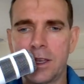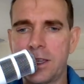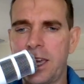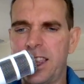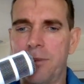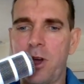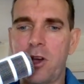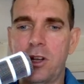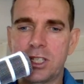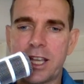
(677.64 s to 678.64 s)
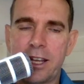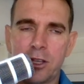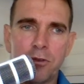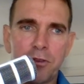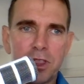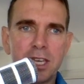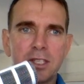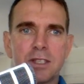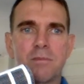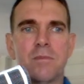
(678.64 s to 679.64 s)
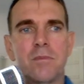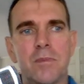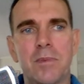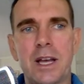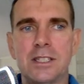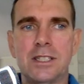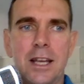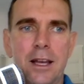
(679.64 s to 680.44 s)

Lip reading: Yeah, then I'm only starting off with this, but